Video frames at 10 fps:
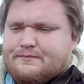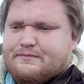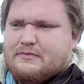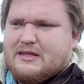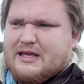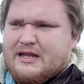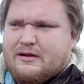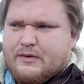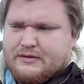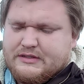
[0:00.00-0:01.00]

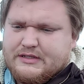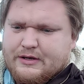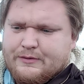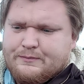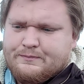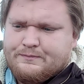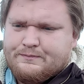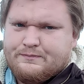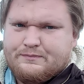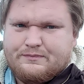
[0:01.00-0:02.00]
anyway, so
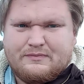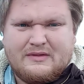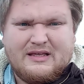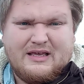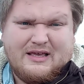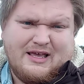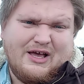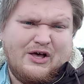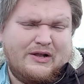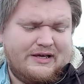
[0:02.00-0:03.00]

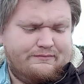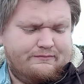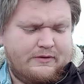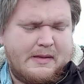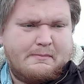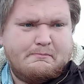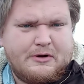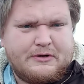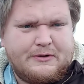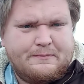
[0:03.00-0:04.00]
Oh, and I
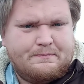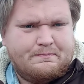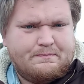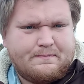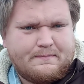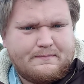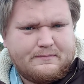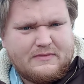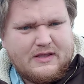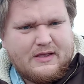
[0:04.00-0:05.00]
remembered
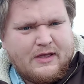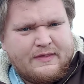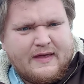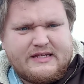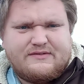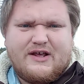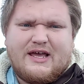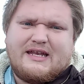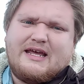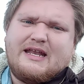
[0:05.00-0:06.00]
on the last video I
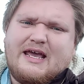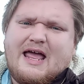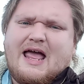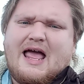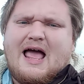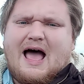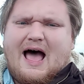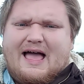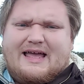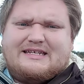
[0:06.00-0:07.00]
did,
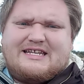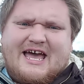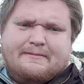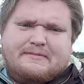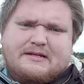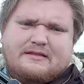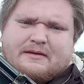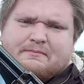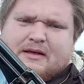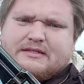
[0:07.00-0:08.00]
I had tapped the
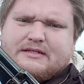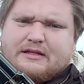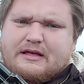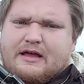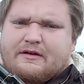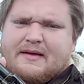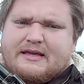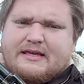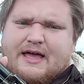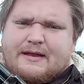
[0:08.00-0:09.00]
muzzle of my
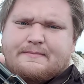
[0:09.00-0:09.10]
gun